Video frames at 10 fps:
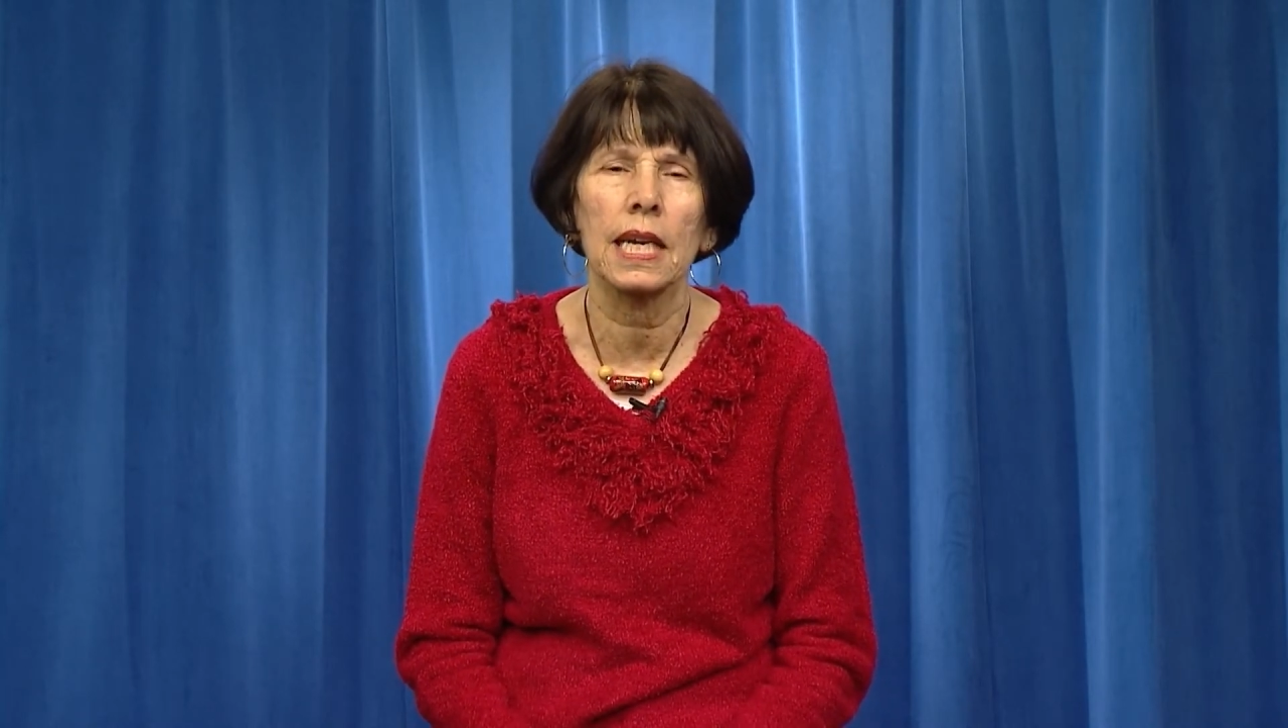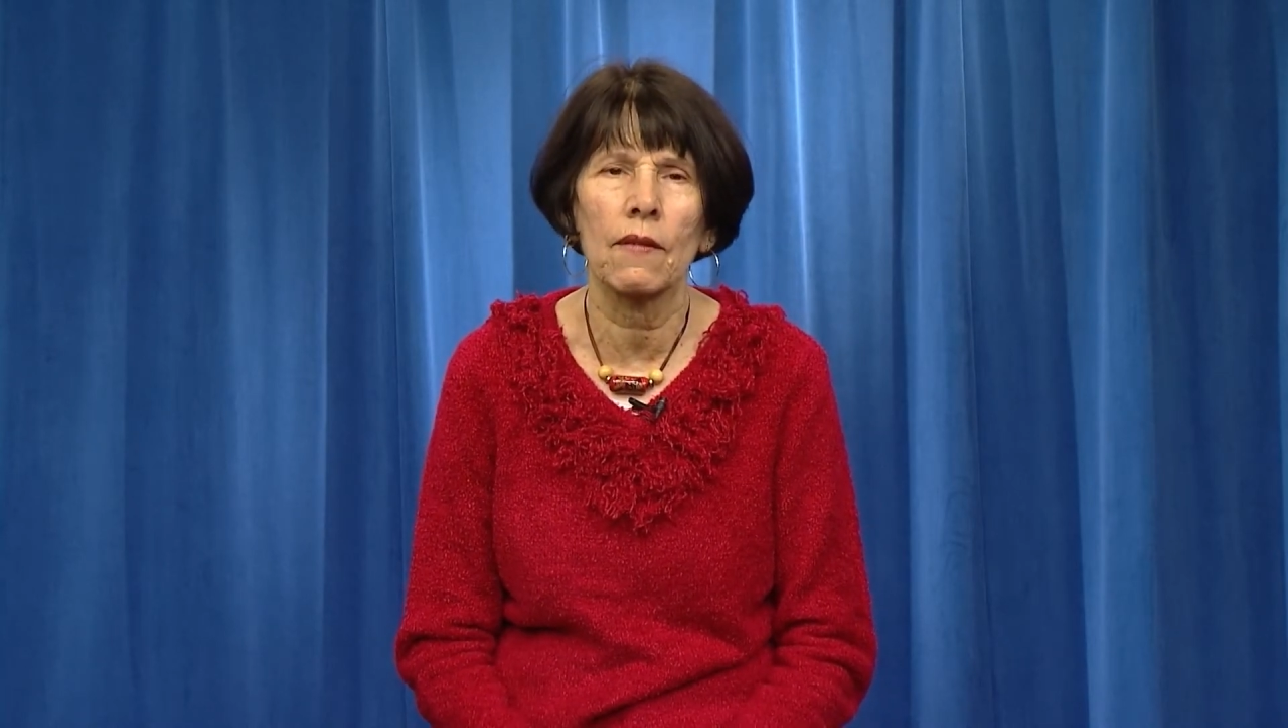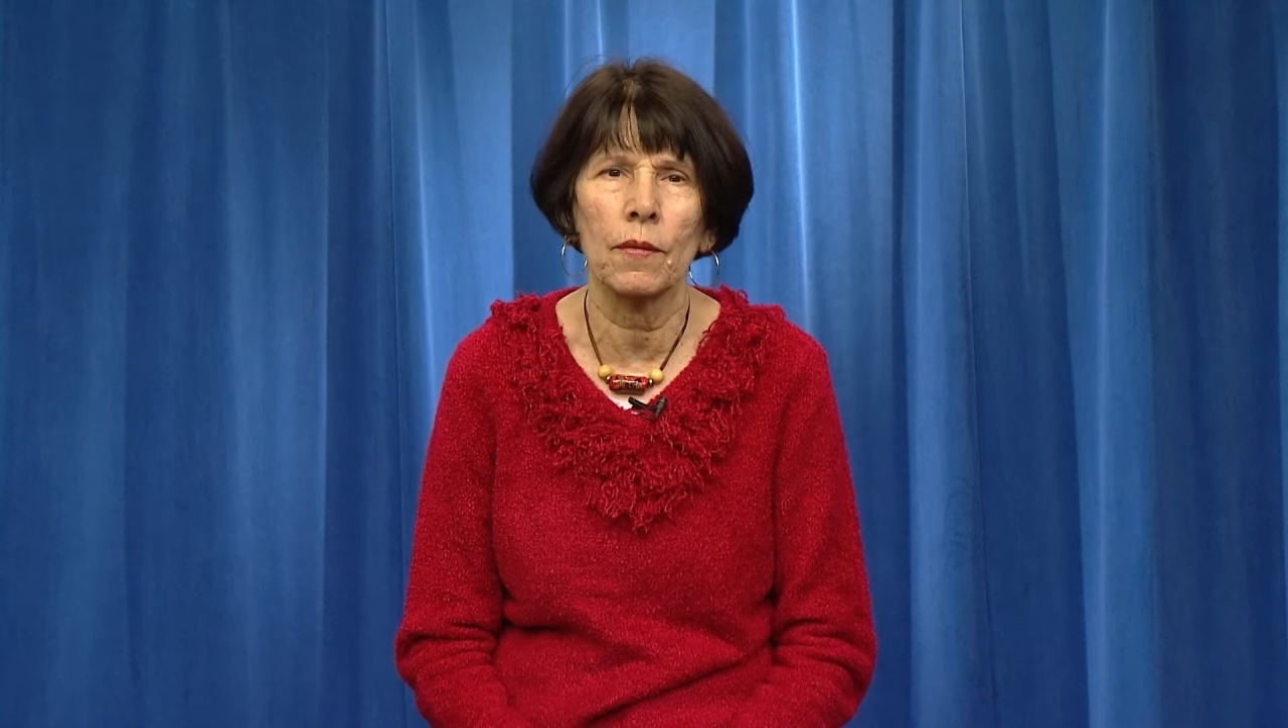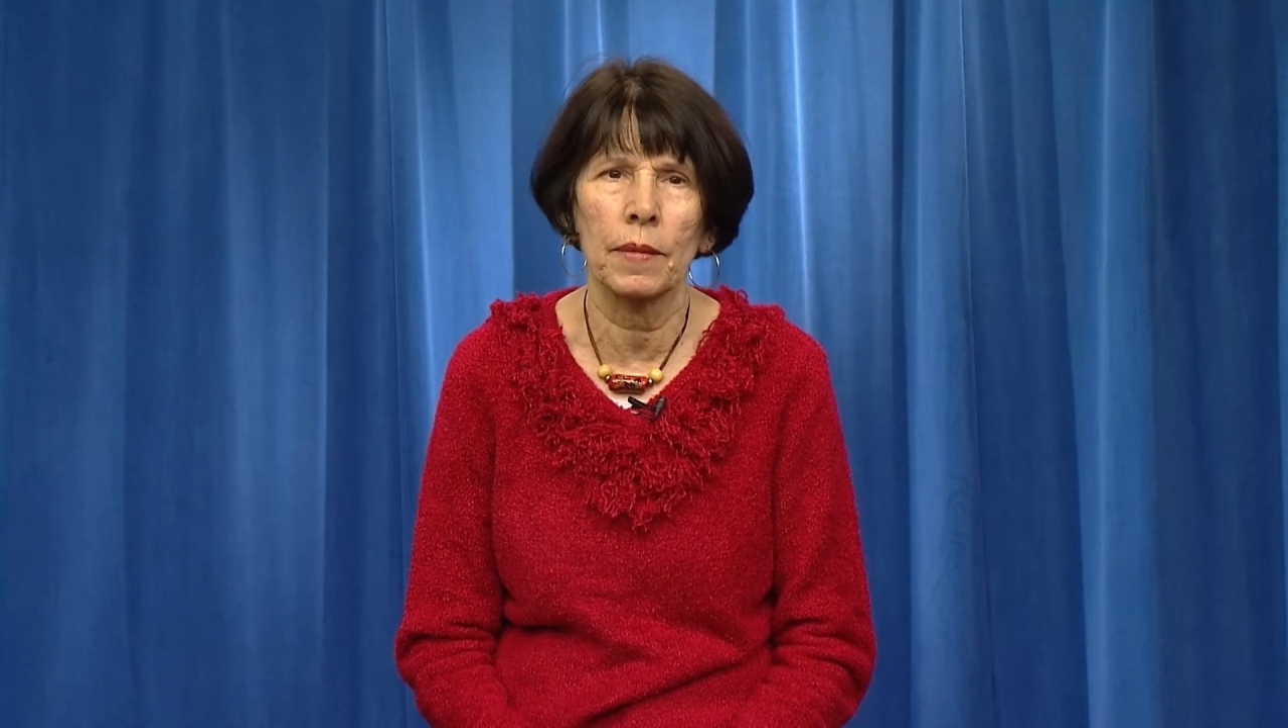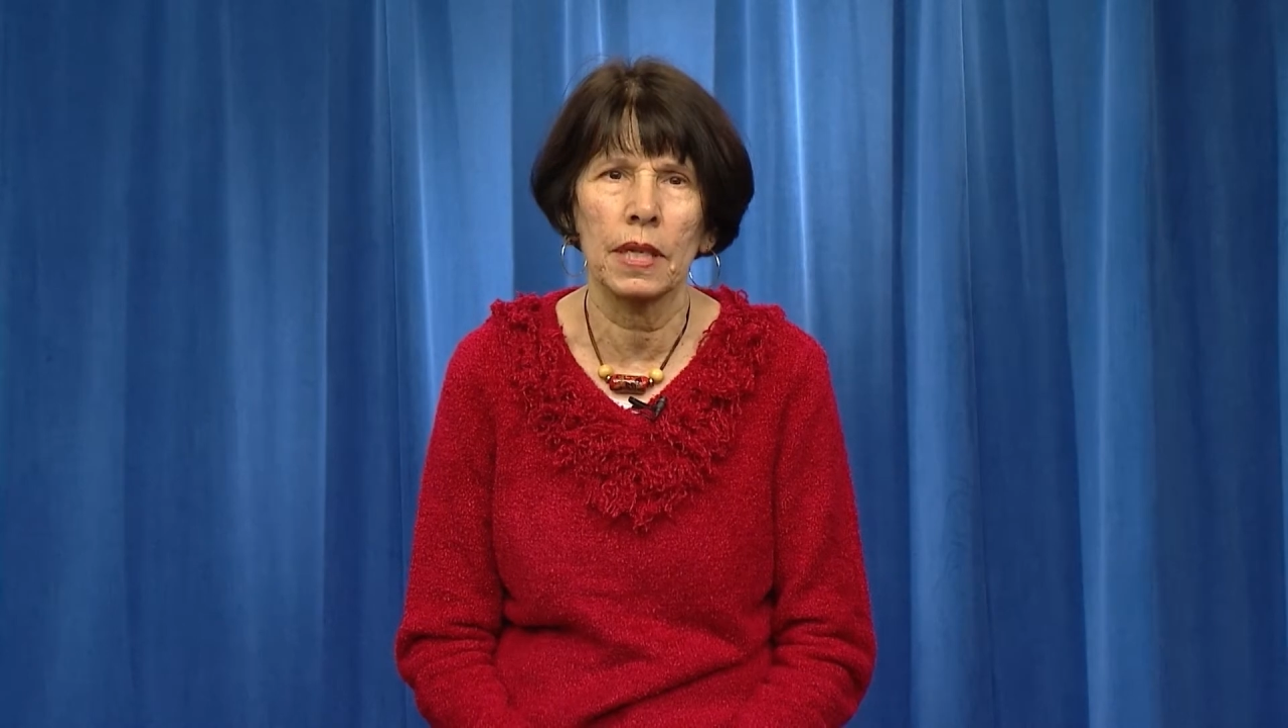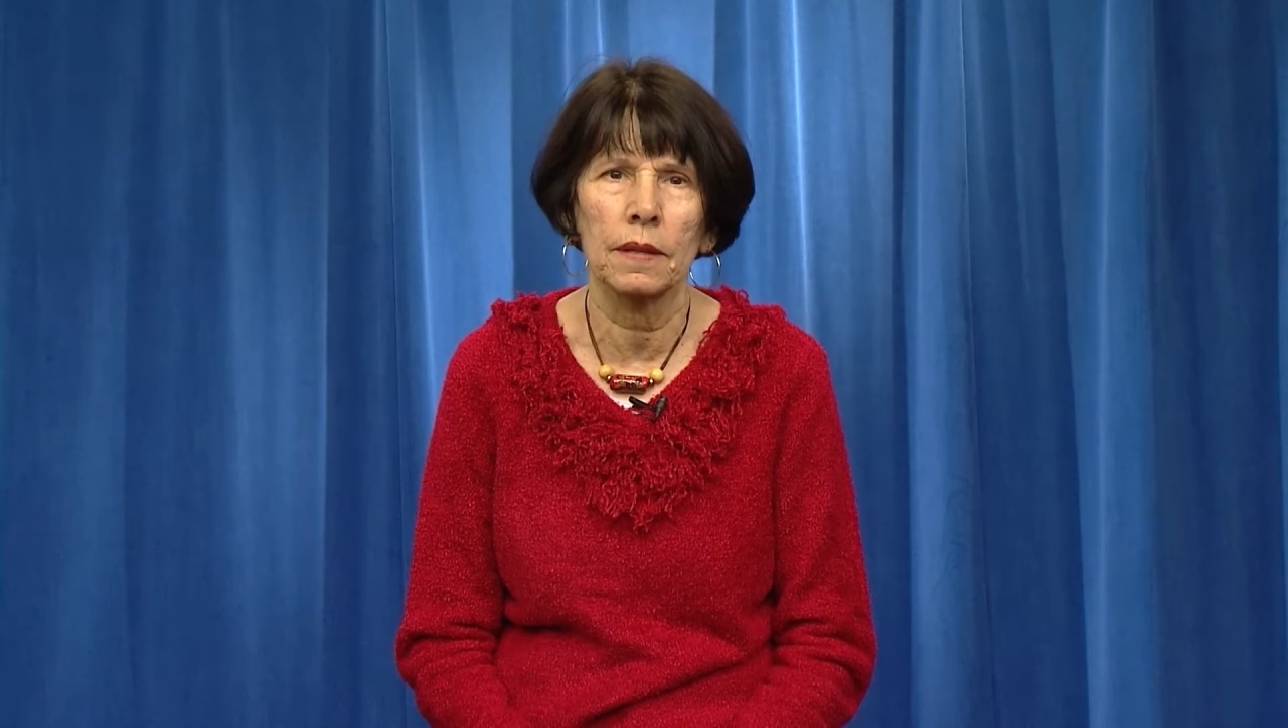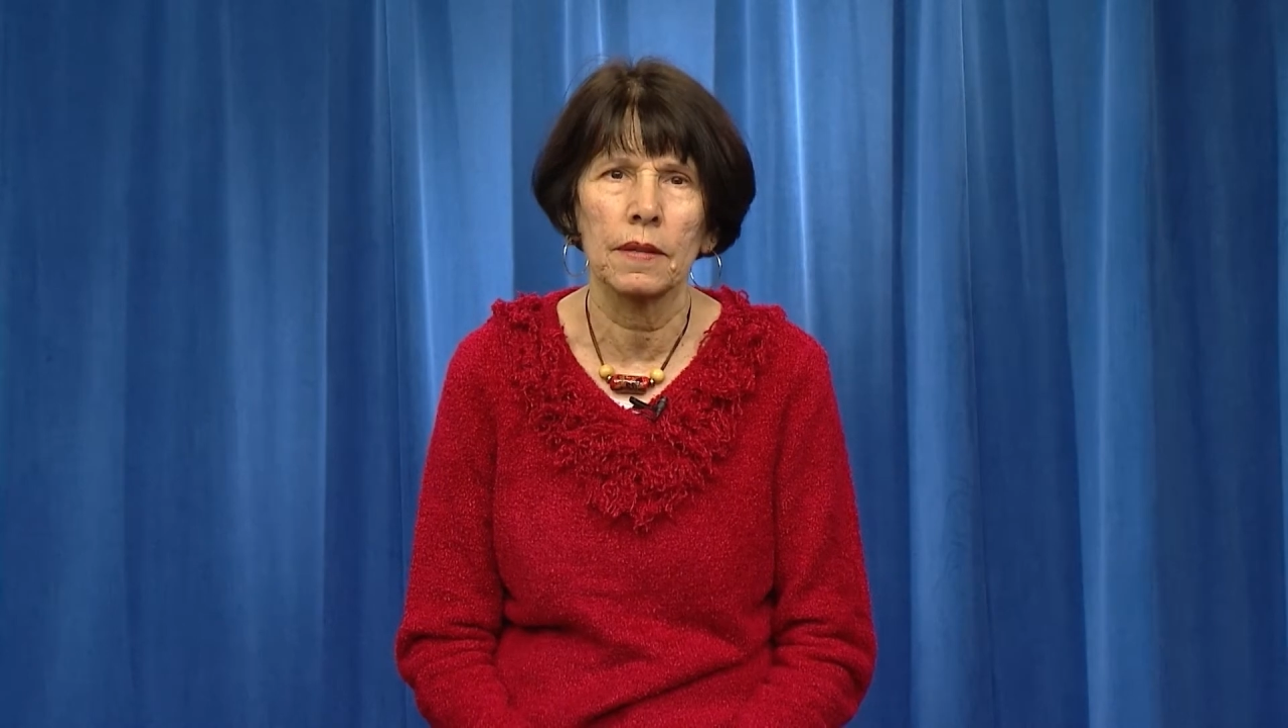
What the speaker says: government.